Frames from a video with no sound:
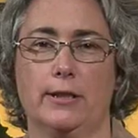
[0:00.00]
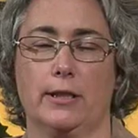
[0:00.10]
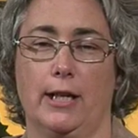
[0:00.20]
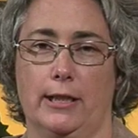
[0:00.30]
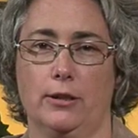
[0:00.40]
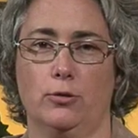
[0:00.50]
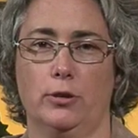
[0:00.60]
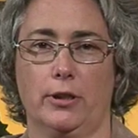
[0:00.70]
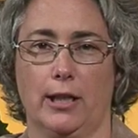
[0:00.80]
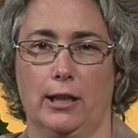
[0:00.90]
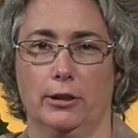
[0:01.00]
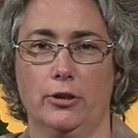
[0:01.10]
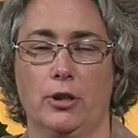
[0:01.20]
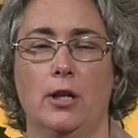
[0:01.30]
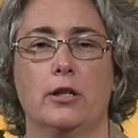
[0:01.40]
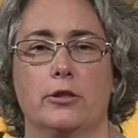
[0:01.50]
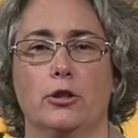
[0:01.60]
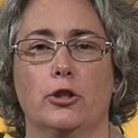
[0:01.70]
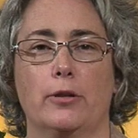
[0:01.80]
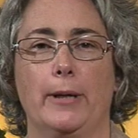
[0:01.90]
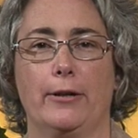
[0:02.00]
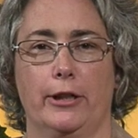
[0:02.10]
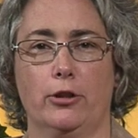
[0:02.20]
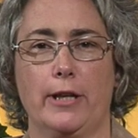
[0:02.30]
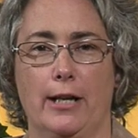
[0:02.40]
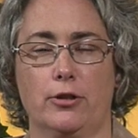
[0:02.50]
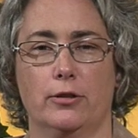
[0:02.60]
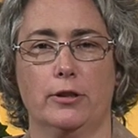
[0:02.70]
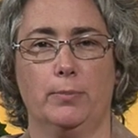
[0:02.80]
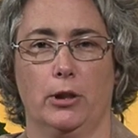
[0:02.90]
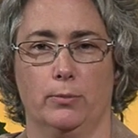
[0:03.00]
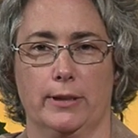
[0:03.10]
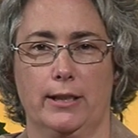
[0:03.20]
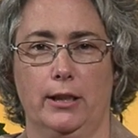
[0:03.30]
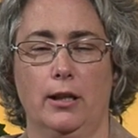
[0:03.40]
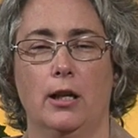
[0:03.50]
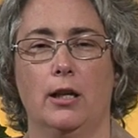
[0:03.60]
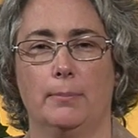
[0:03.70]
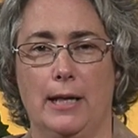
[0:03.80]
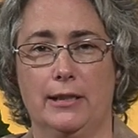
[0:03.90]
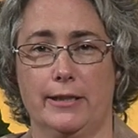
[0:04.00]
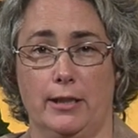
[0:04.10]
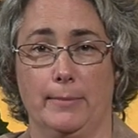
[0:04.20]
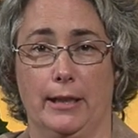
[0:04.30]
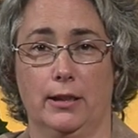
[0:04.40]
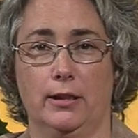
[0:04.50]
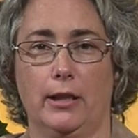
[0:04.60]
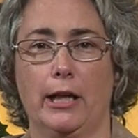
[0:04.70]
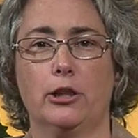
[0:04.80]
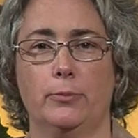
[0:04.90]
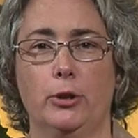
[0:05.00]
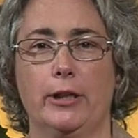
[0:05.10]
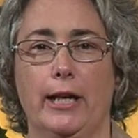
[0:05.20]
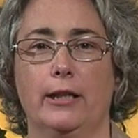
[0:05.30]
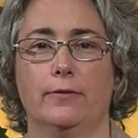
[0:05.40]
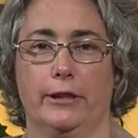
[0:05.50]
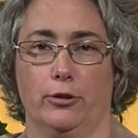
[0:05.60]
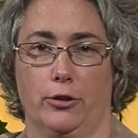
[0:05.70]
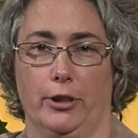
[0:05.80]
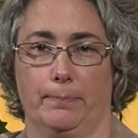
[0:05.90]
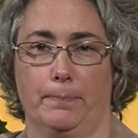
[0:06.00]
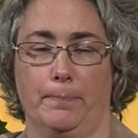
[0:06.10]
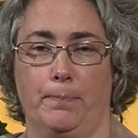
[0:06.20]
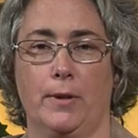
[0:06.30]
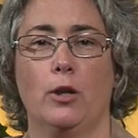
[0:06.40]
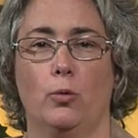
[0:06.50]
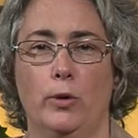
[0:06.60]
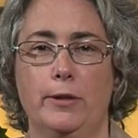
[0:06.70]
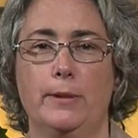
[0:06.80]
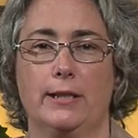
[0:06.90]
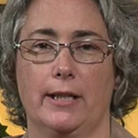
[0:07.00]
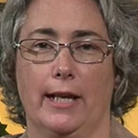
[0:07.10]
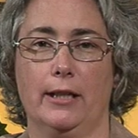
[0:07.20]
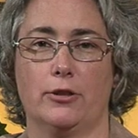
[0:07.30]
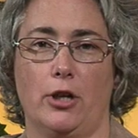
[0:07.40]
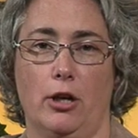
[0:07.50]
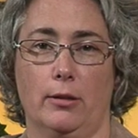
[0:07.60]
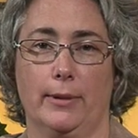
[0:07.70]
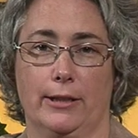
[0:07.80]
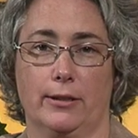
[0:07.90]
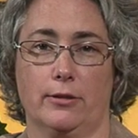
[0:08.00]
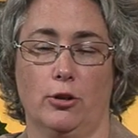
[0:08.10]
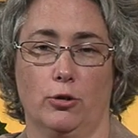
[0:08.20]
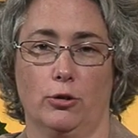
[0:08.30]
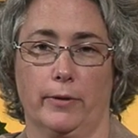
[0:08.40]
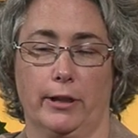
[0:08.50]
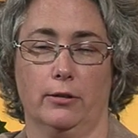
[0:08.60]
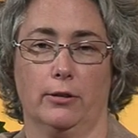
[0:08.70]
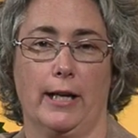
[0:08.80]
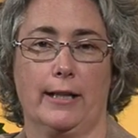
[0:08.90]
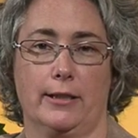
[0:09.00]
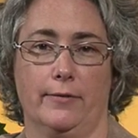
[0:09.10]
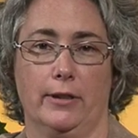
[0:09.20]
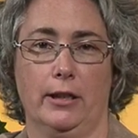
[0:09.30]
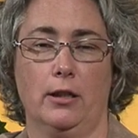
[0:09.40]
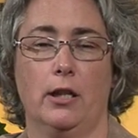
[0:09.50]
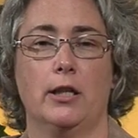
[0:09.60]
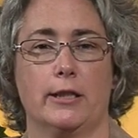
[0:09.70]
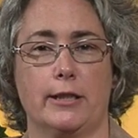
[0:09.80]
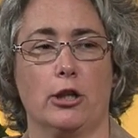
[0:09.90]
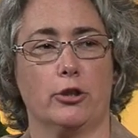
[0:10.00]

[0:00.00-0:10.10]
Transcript: in high school or college to learn about international diplomacy, policymaking, and communicative leadership. With me today to talk about this co-curricular activity is Dr.